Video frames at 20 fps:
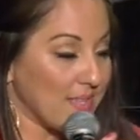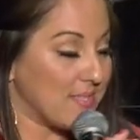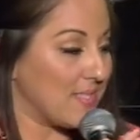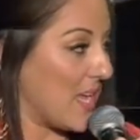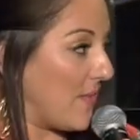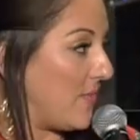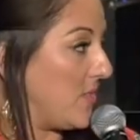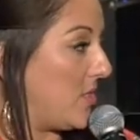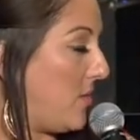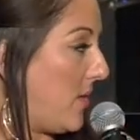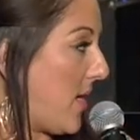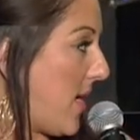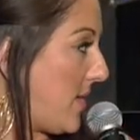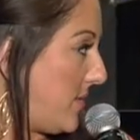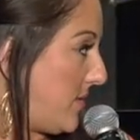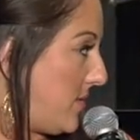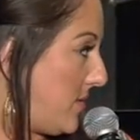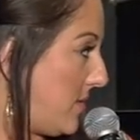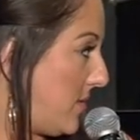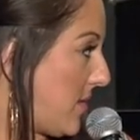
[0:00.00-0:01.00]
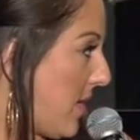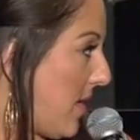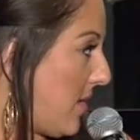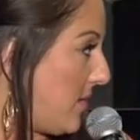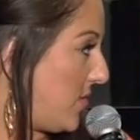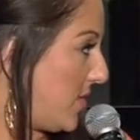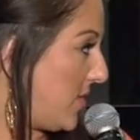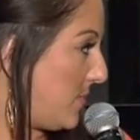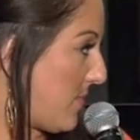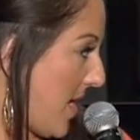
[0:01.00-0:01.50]
We had seven suitcases to
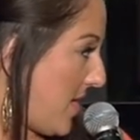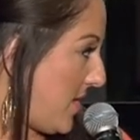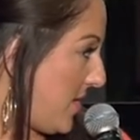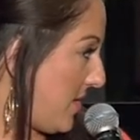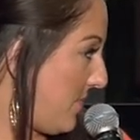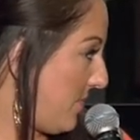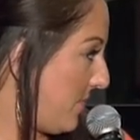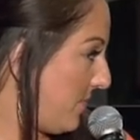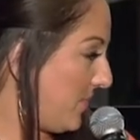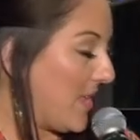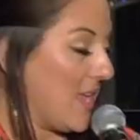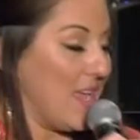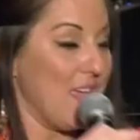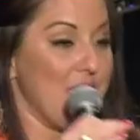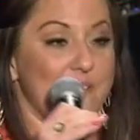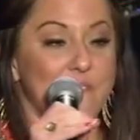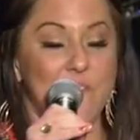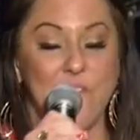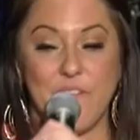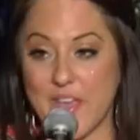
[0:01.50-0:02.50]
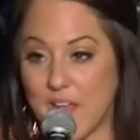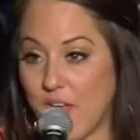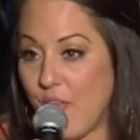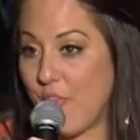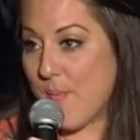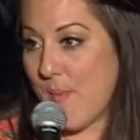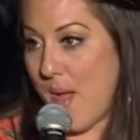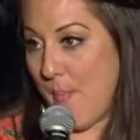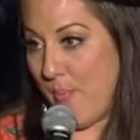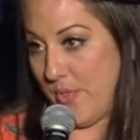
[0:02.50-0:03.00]
start, just mind you.
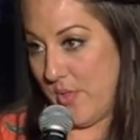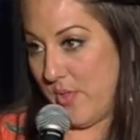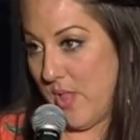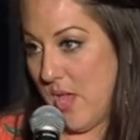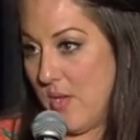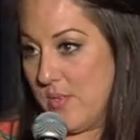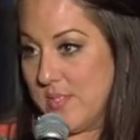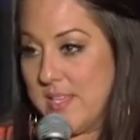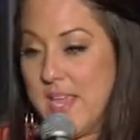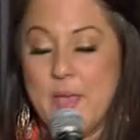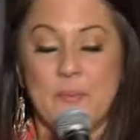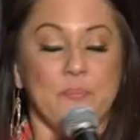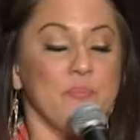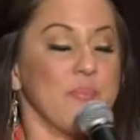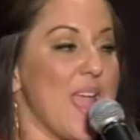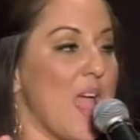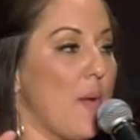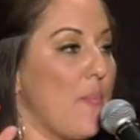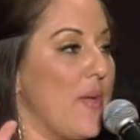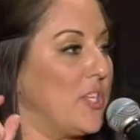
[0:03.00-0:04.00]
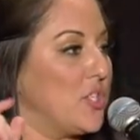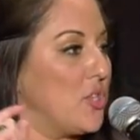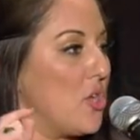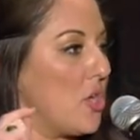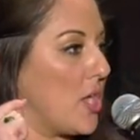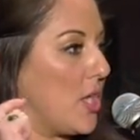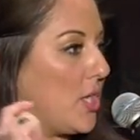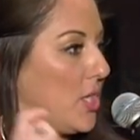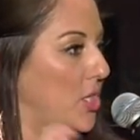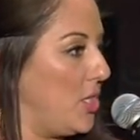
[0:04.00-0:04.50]
Filled them up with clothes, and we
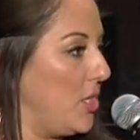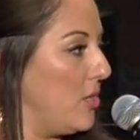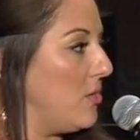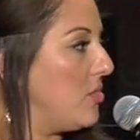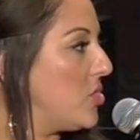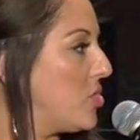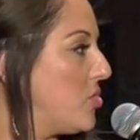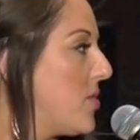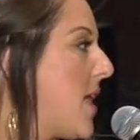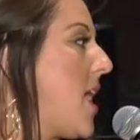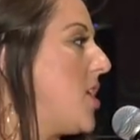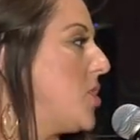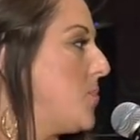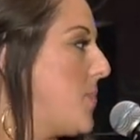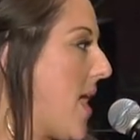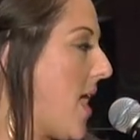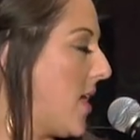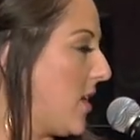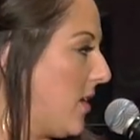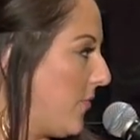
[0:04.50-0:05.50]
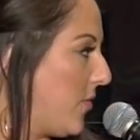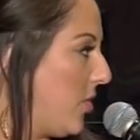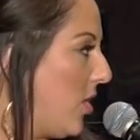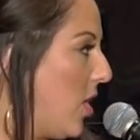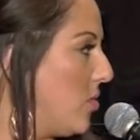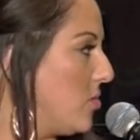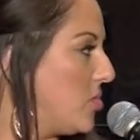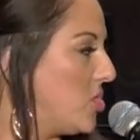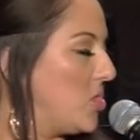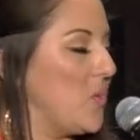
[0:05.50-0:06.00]
took a huge trash bag of
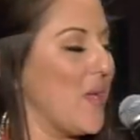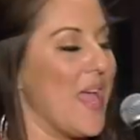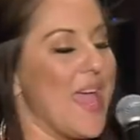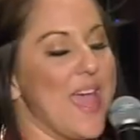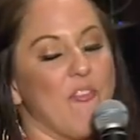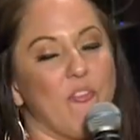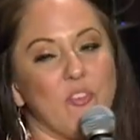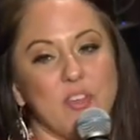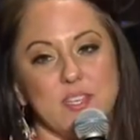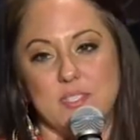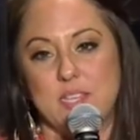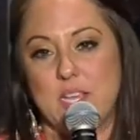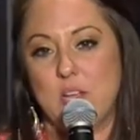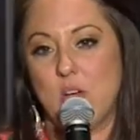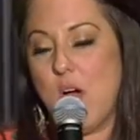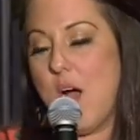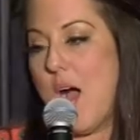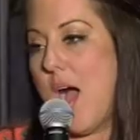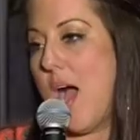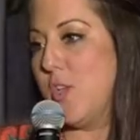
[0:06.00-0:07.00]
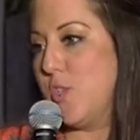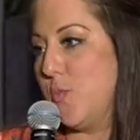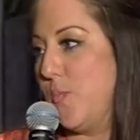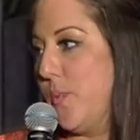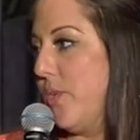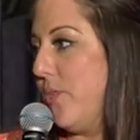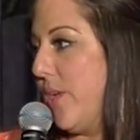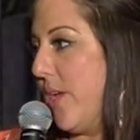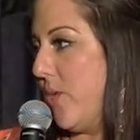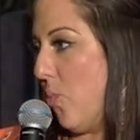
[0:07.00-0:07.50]
clothes to every single
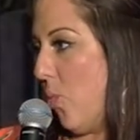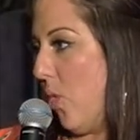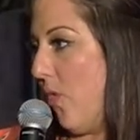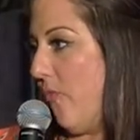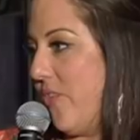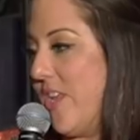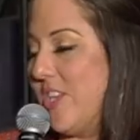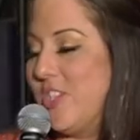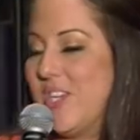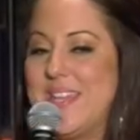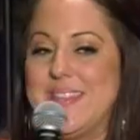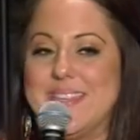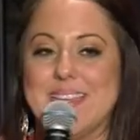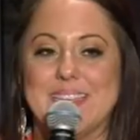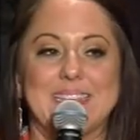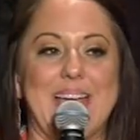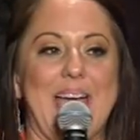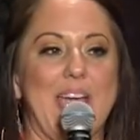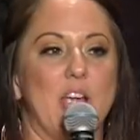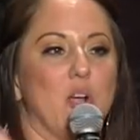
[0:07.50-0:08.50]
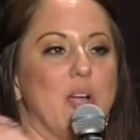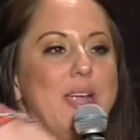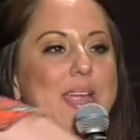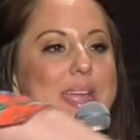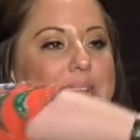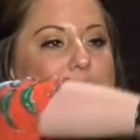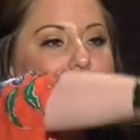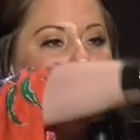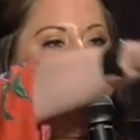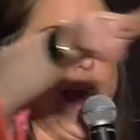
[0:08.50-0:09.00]
hospital and orphanage in the entire
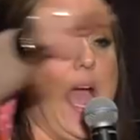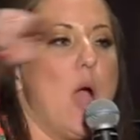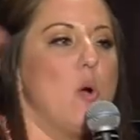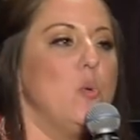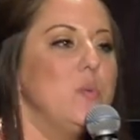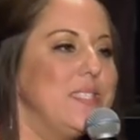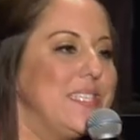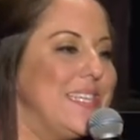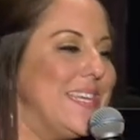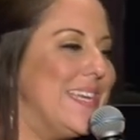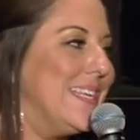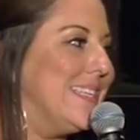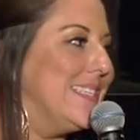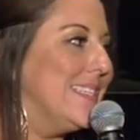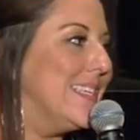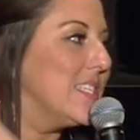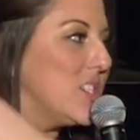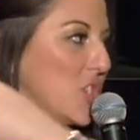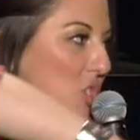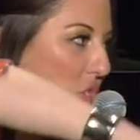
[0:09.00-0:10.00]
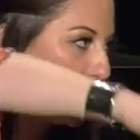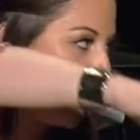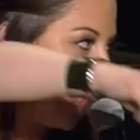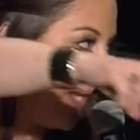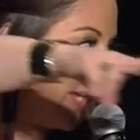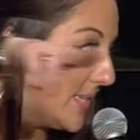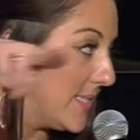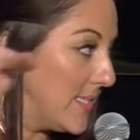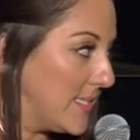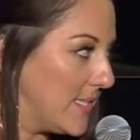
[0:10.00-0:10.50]
county
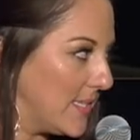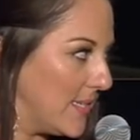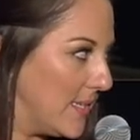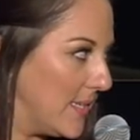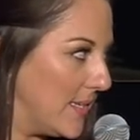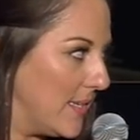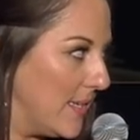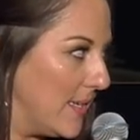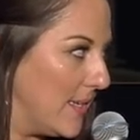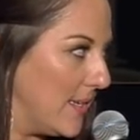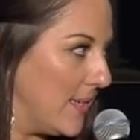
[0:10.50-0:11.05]
district.